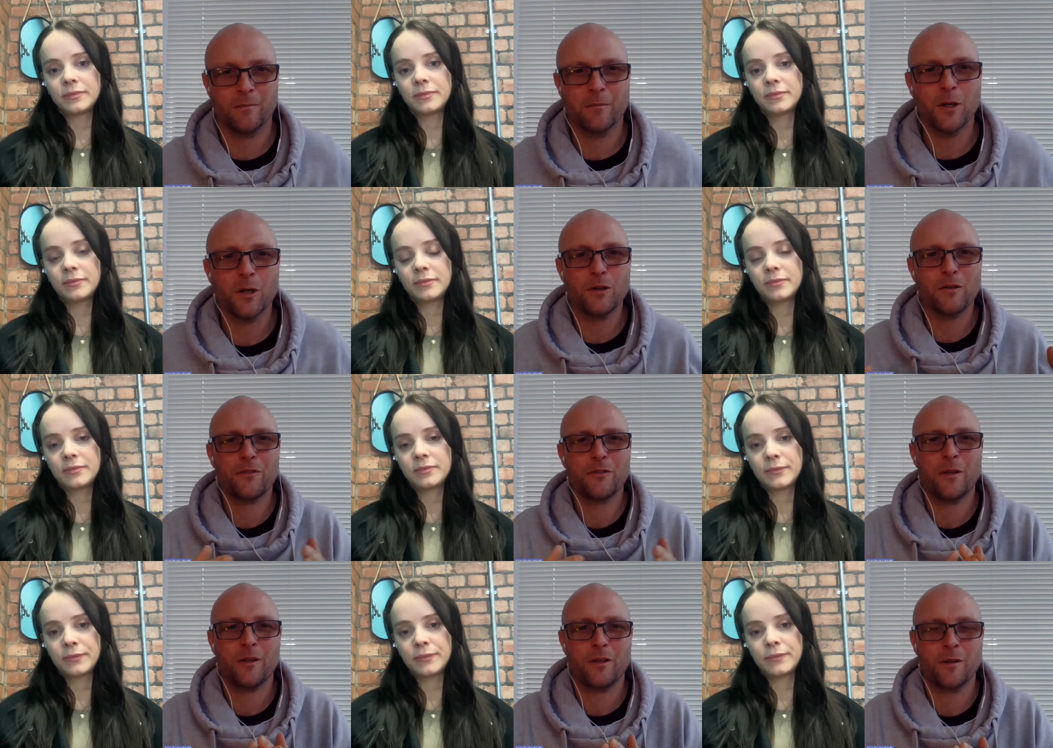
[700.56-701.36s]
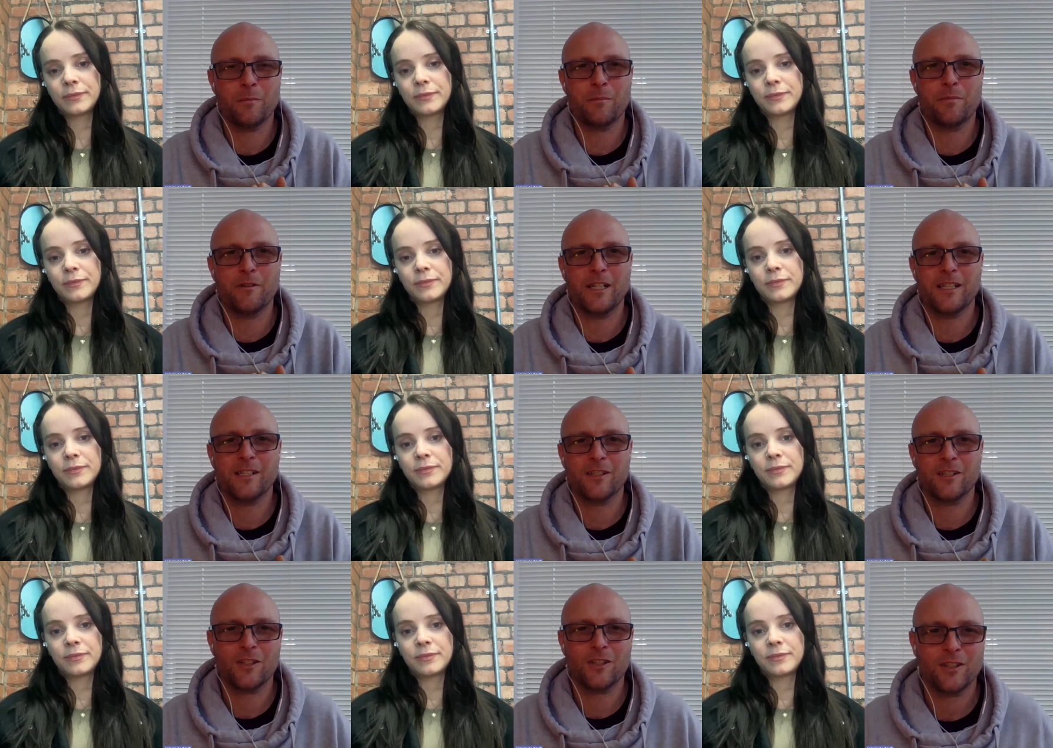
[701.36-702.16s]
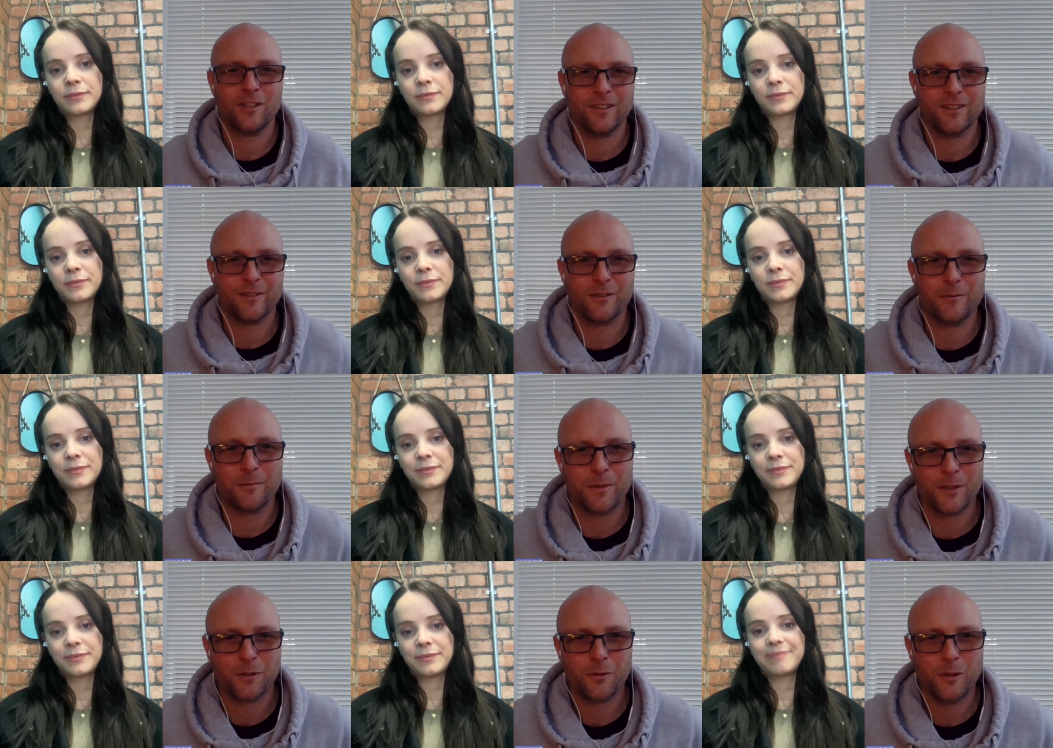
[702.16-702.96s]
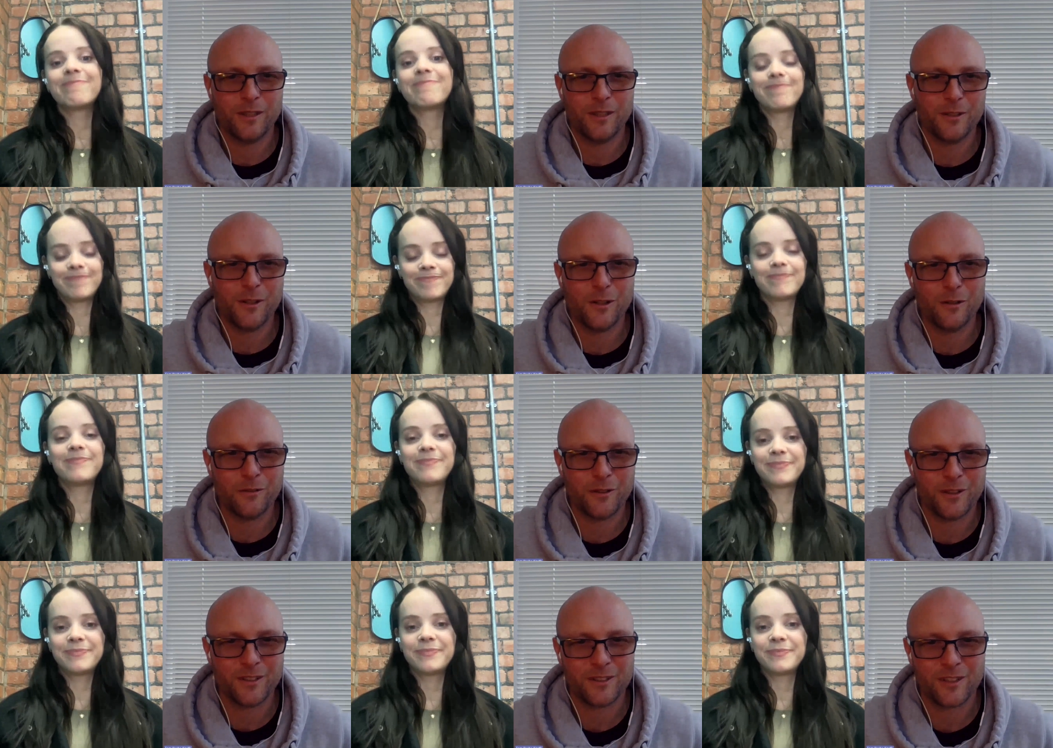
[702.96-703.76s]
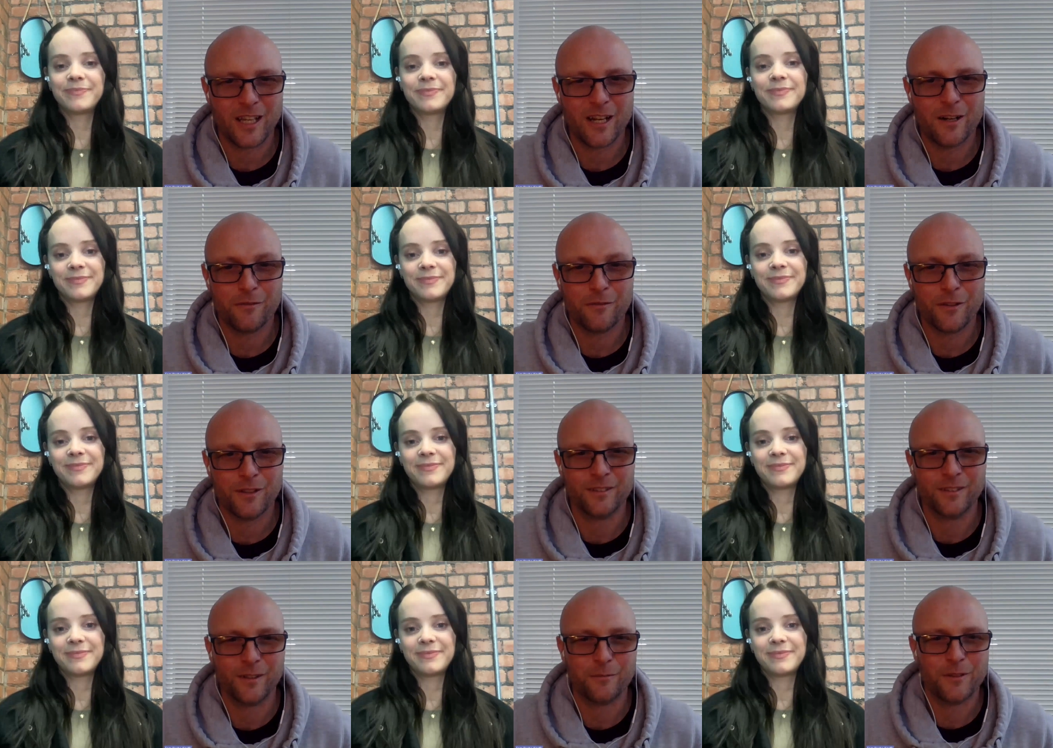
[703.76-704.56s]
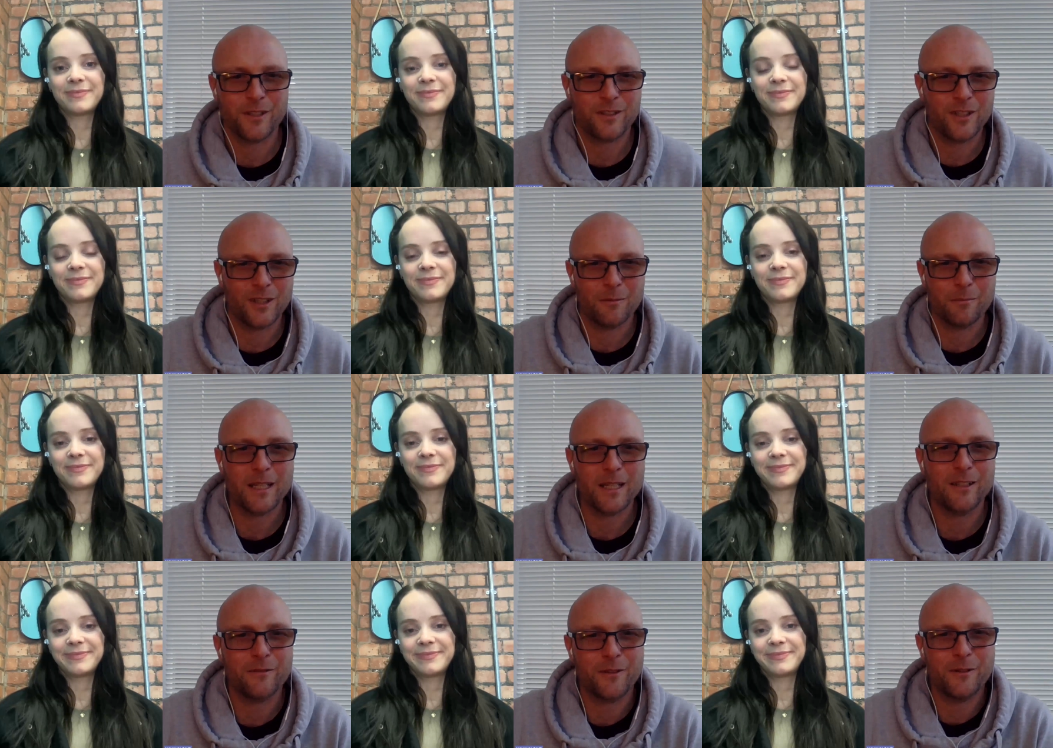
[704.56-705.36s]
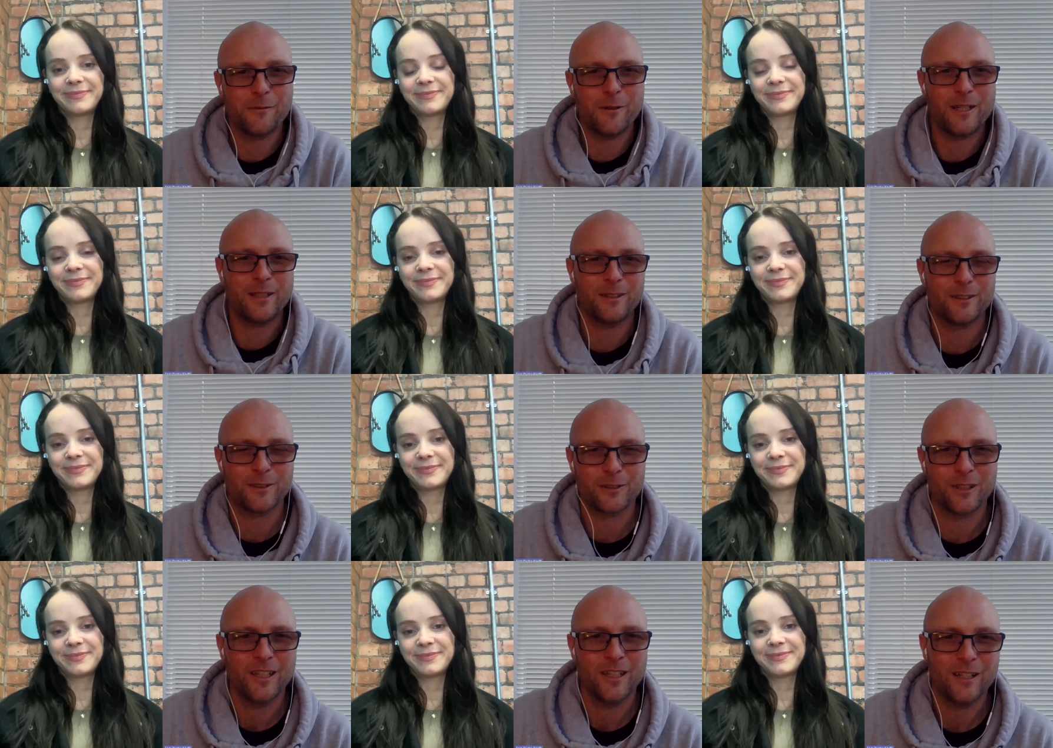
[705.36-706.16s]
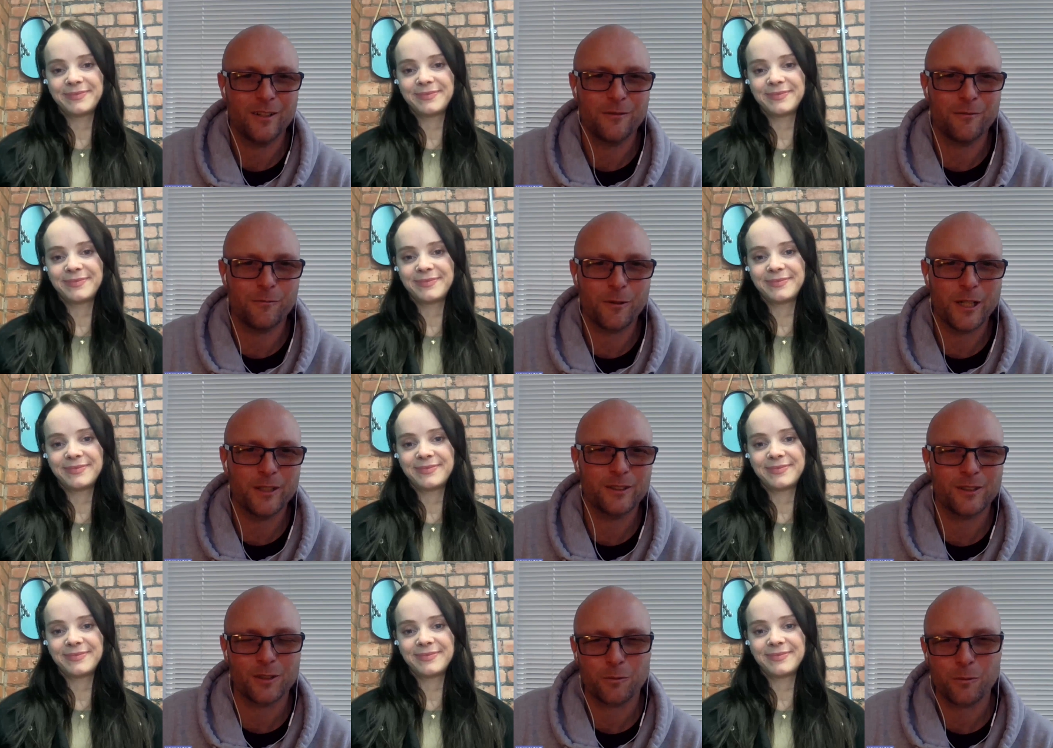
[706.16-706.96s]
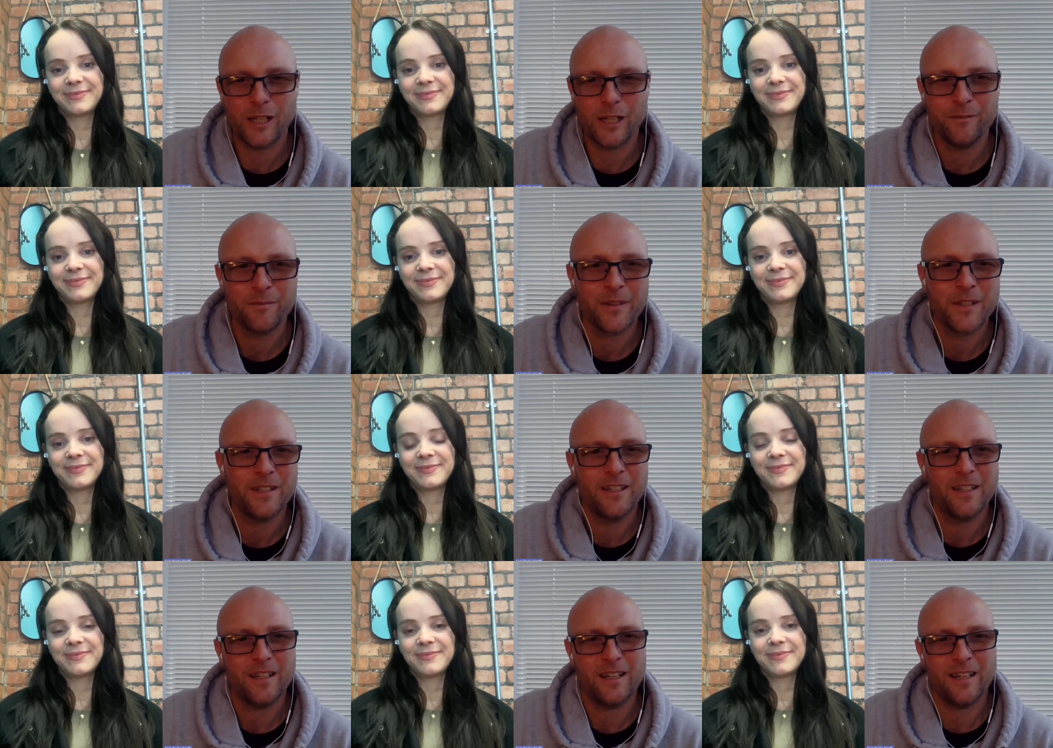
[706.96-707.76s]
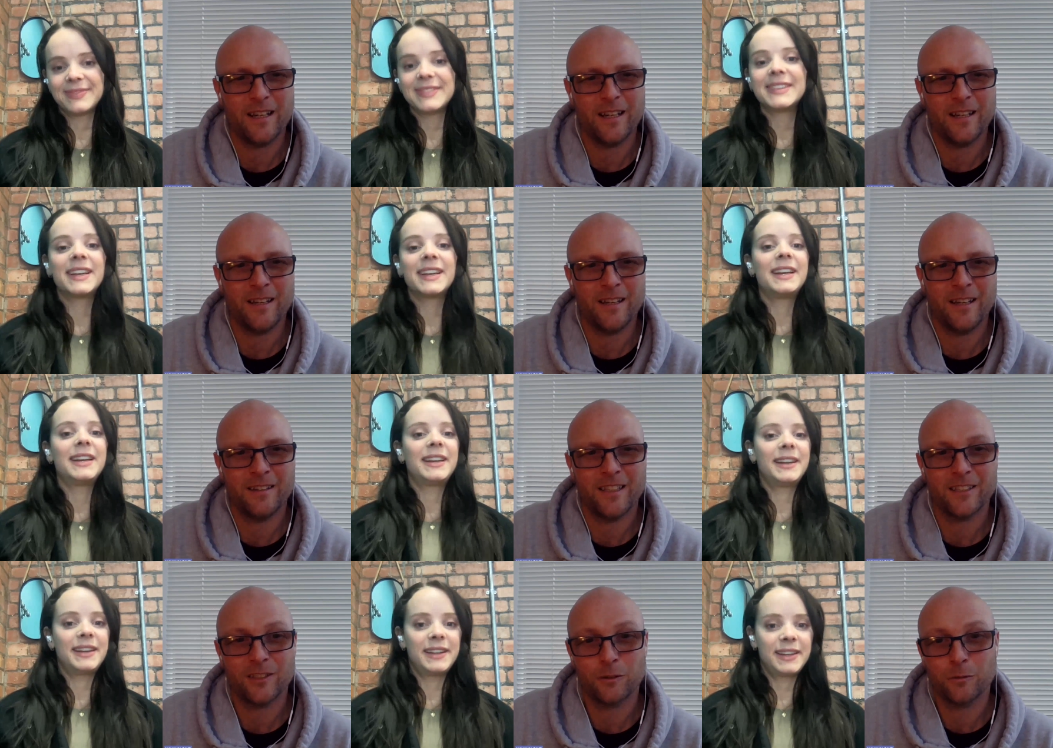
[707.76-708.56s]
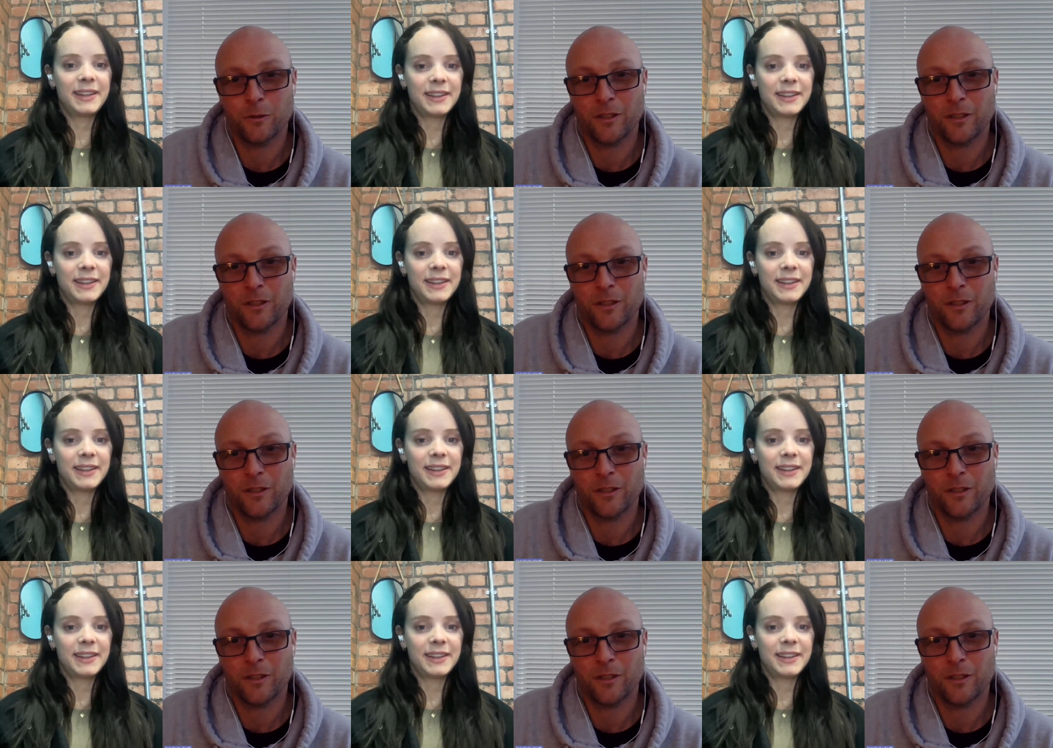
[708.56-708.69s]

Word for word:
Speaker 1: more of a bridge between the north and the south, and obviously the middle of the Wales as well, and this is